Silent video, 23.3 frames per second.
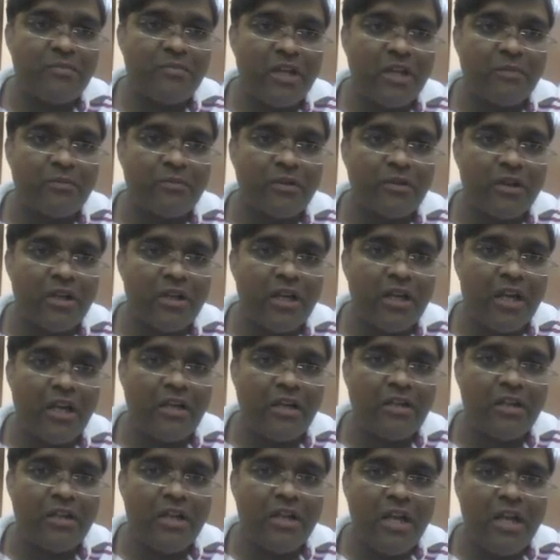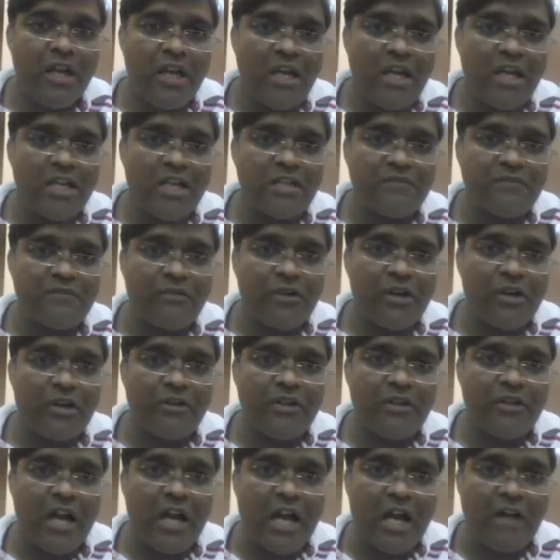This plane polarized light is
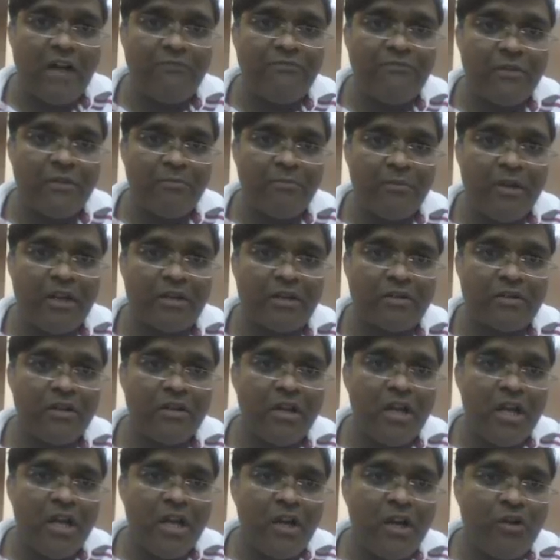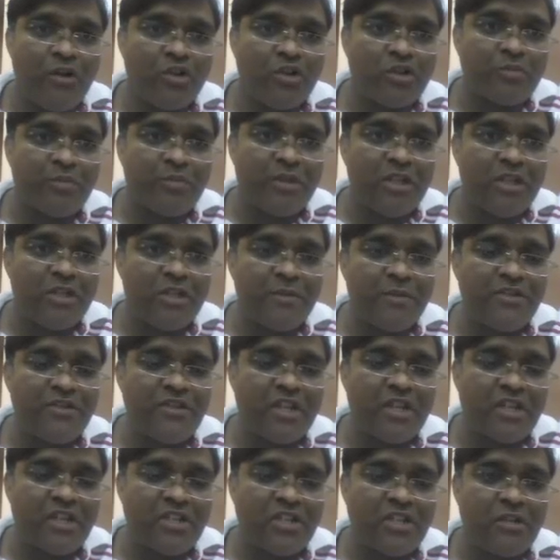falling on the half wave plate, whose
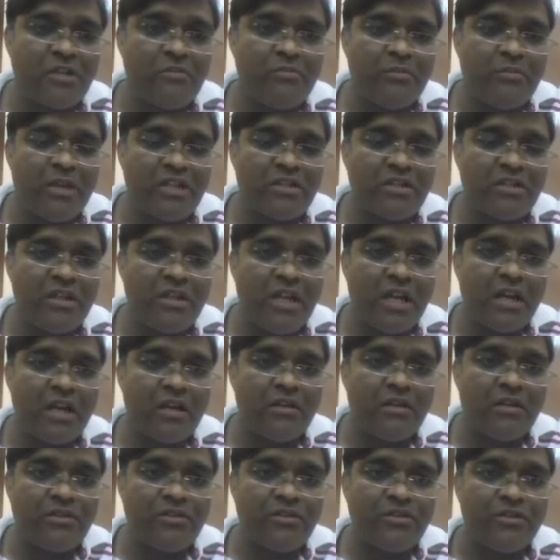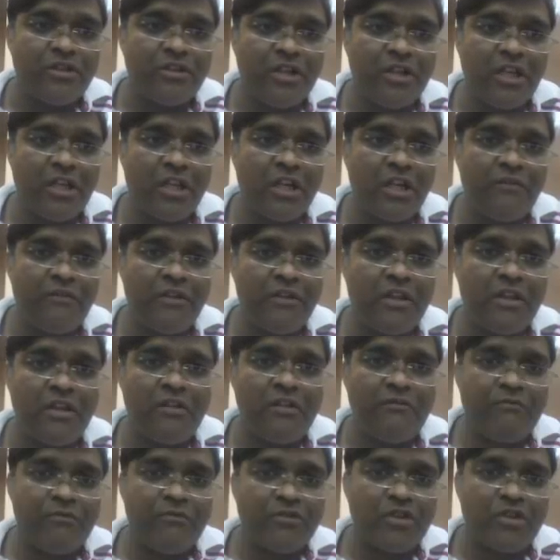principal section makes an angle 30 degree with
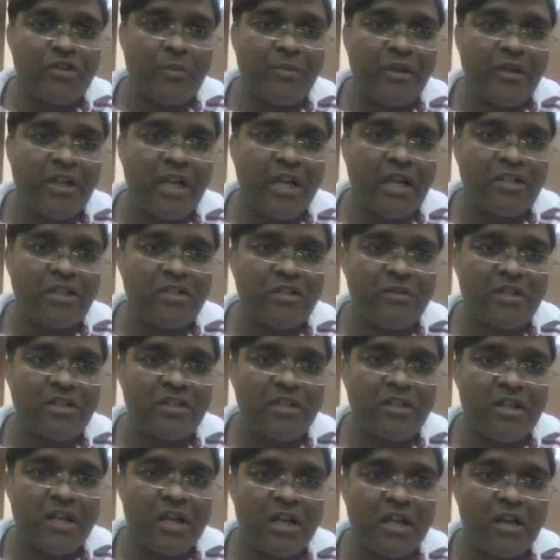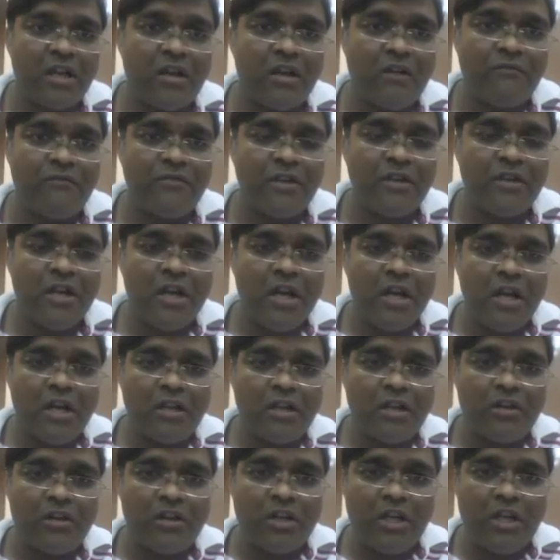the optic axis makes an angle of
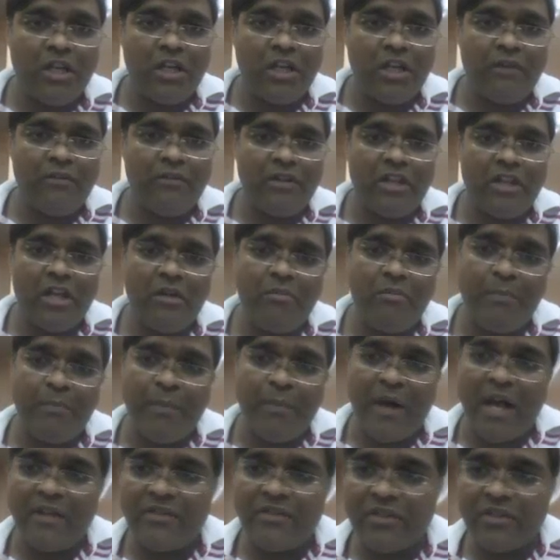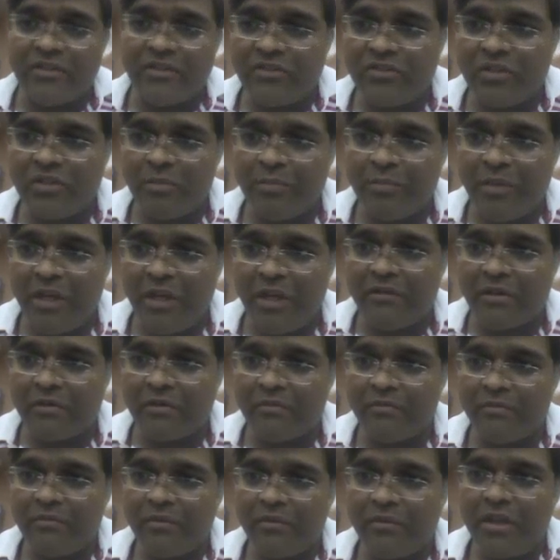30 degree with the path axis of
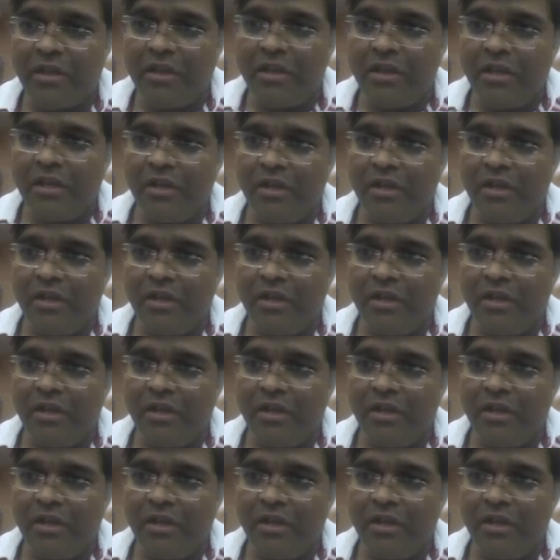P1.